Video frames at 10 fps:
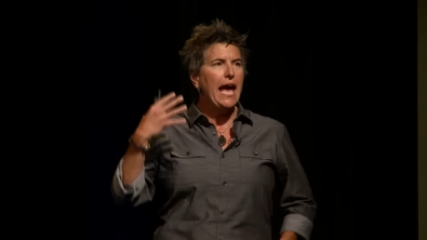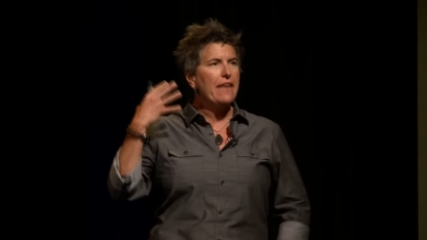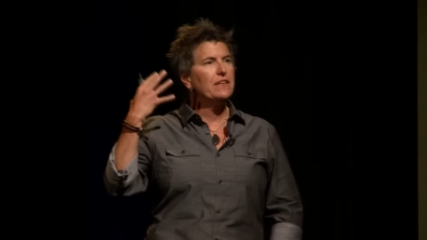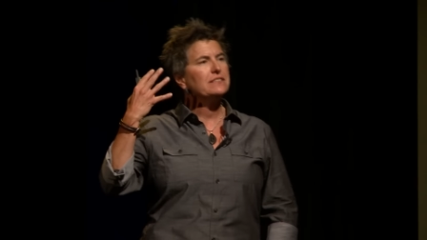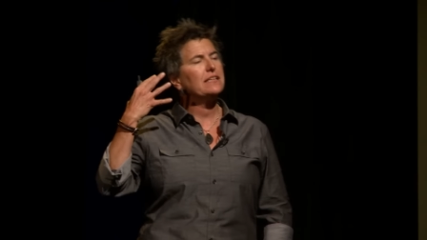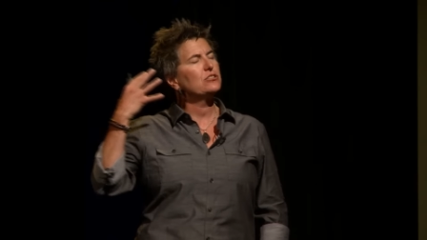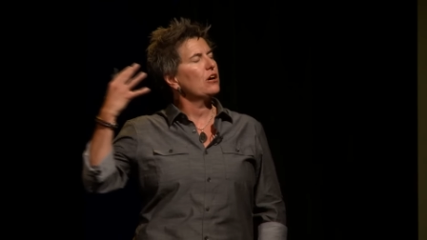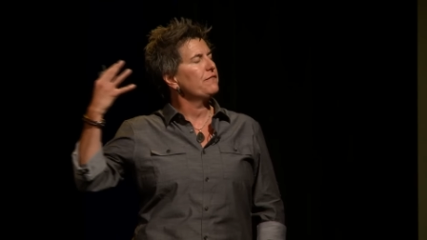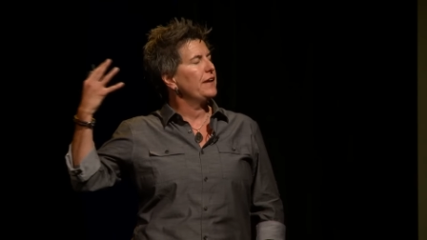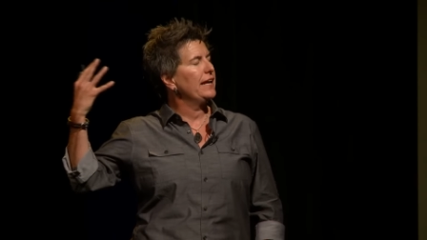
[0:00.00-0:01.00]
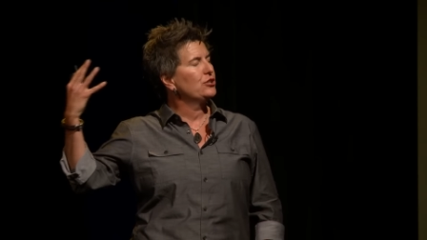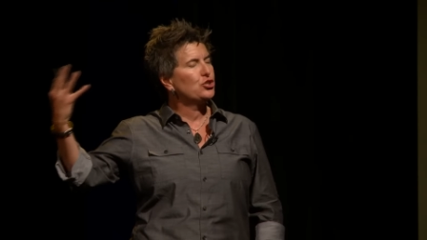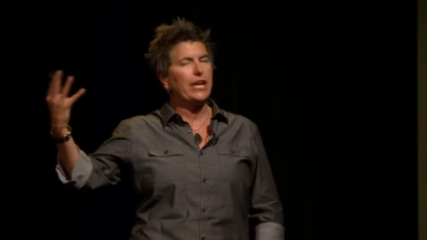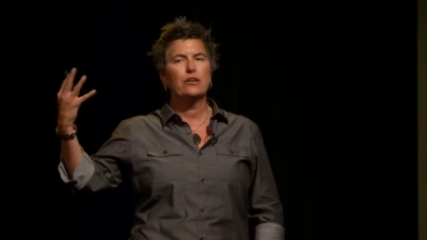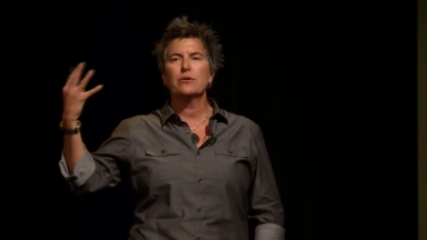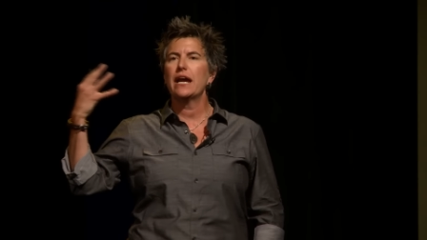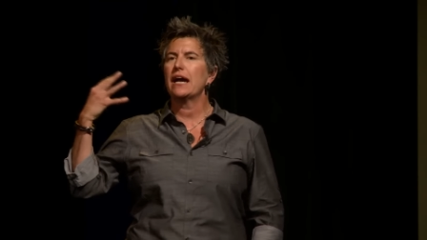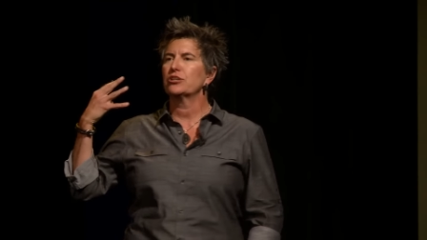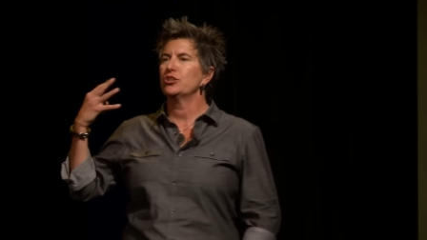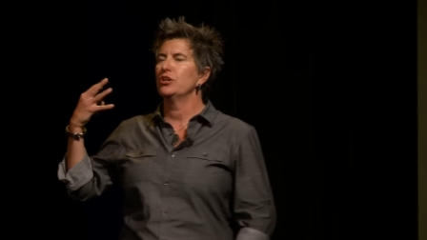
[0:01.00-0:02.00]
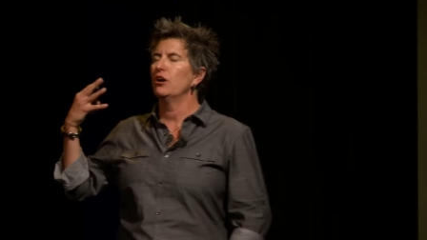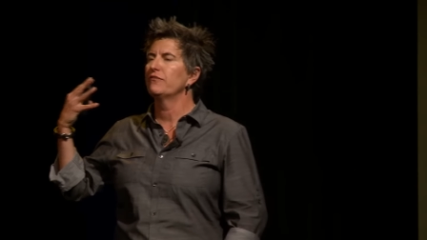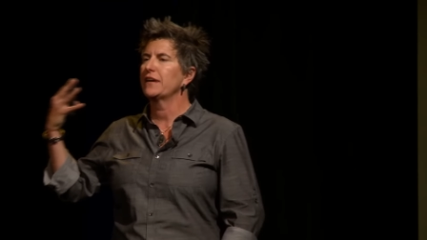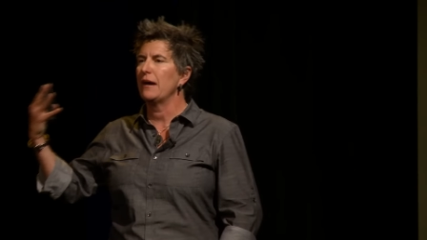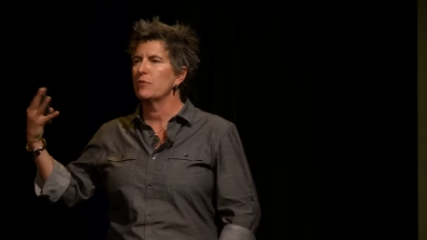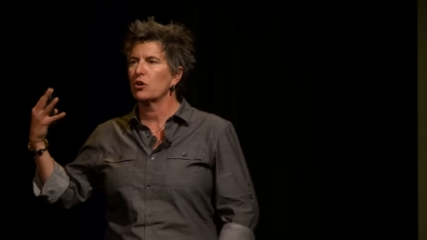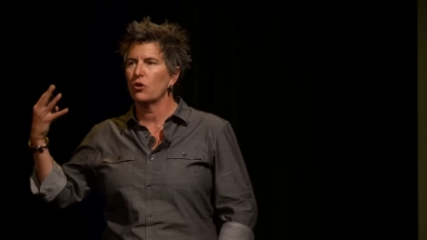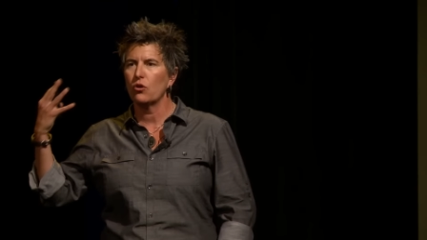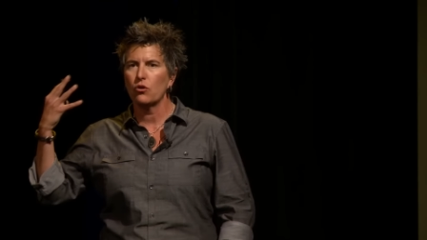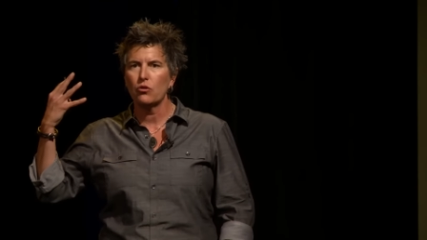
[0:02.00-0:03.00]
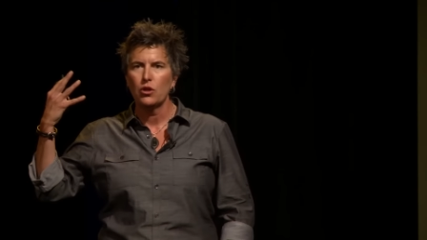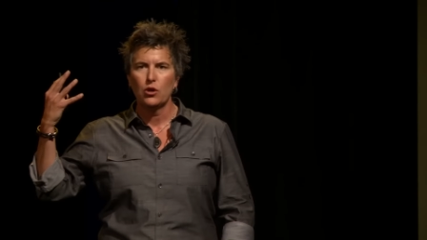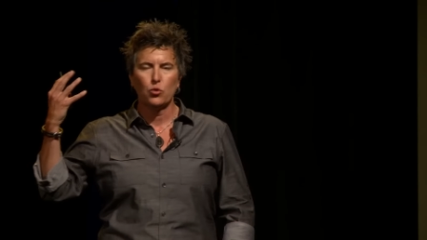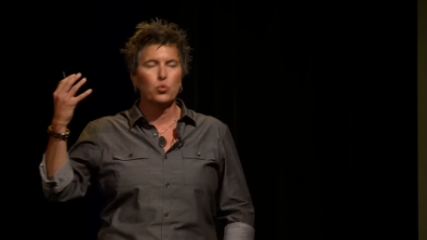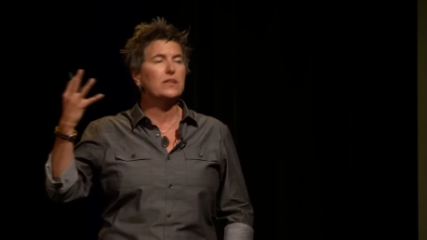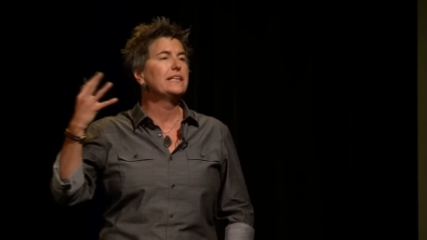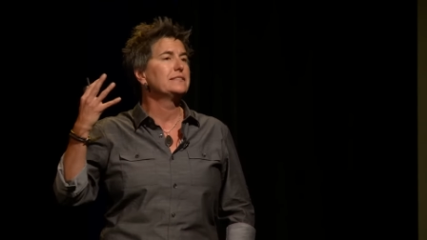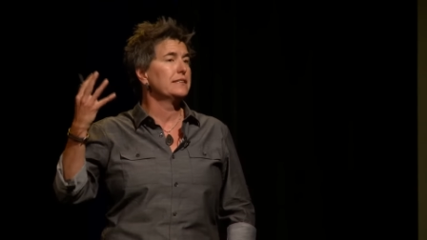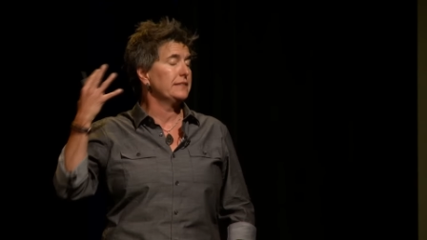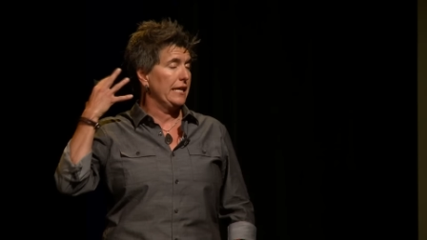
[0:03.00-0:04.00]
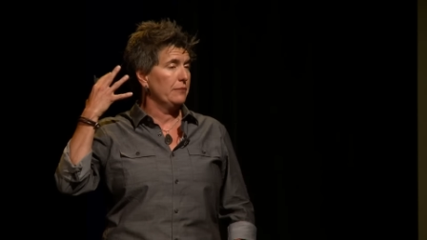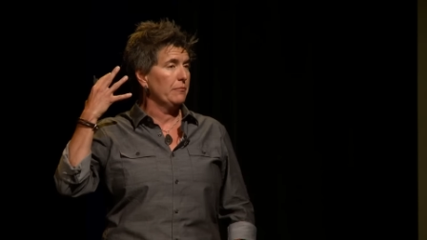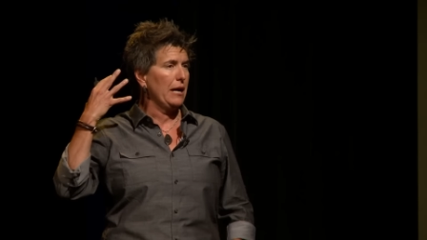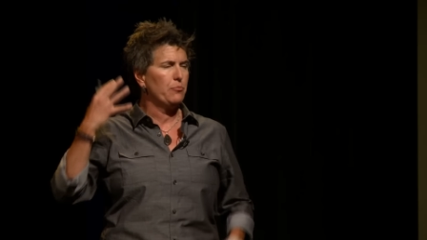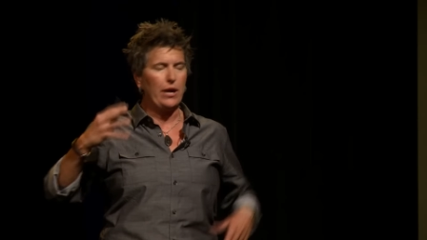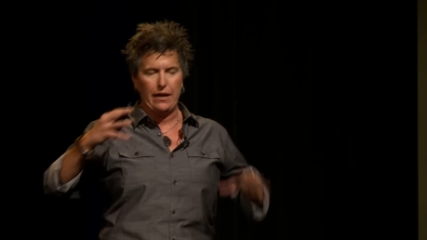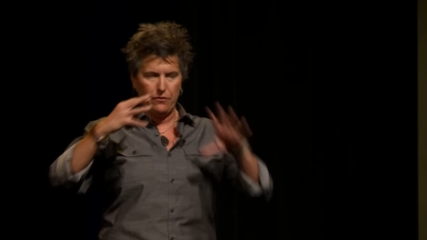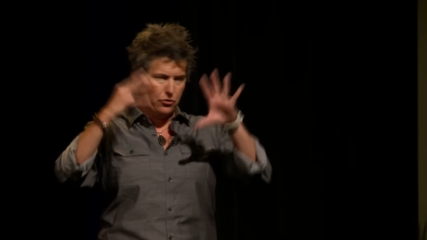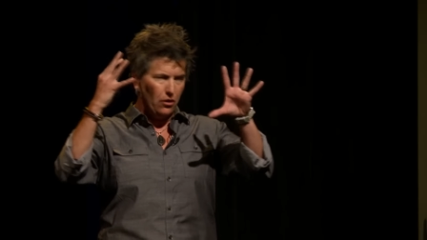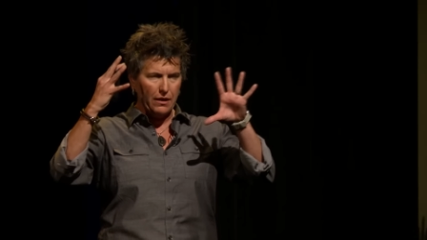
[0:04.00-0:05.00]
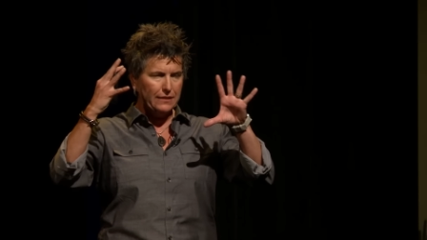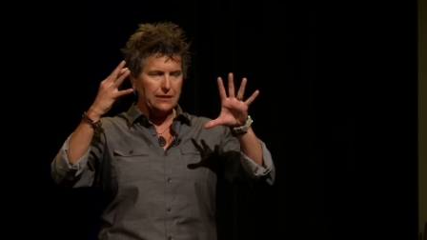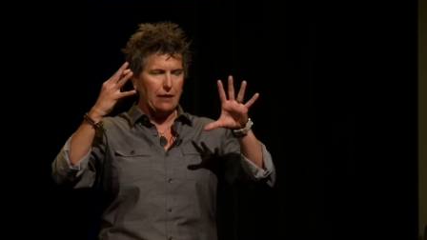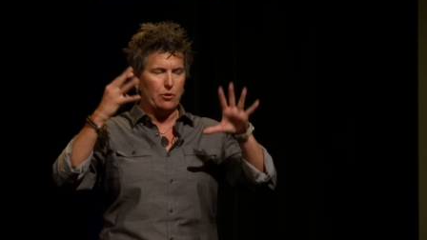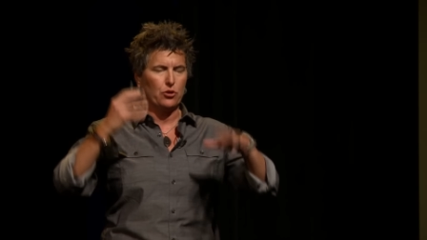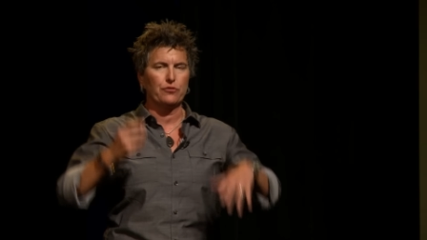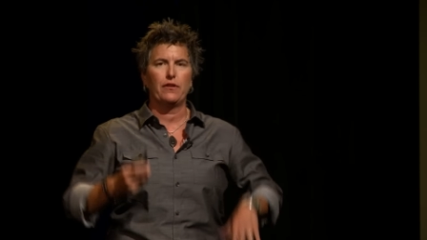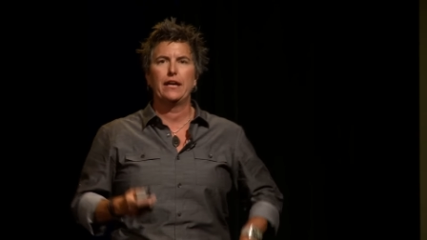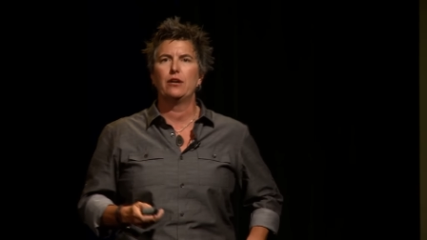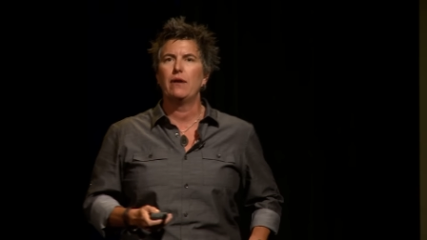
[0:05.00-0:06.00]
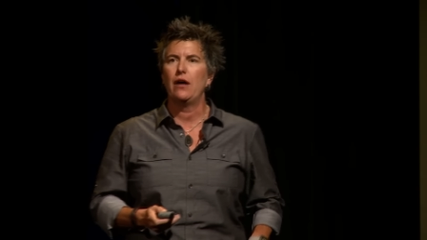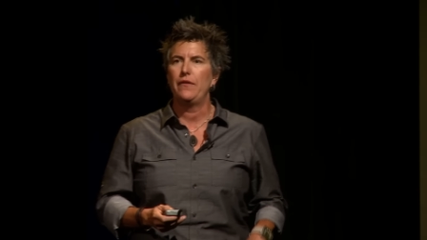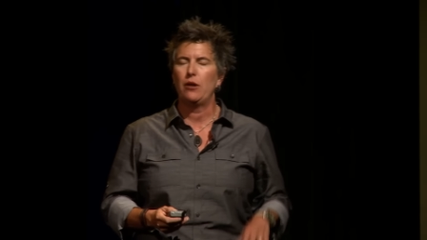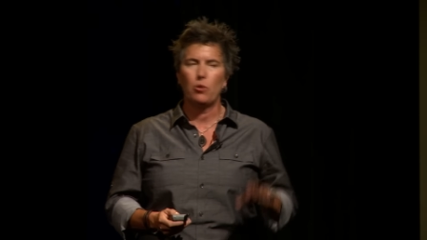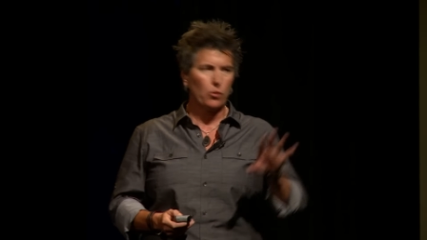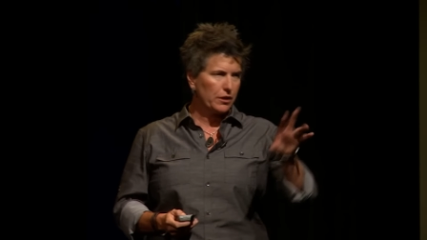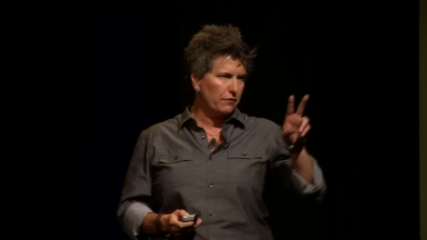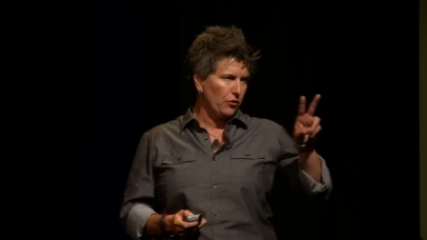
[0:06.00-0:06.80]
And this sets off a chain reaction of chemical releases in my brain. And there's all kinds of chemicals flying around there, but we're going to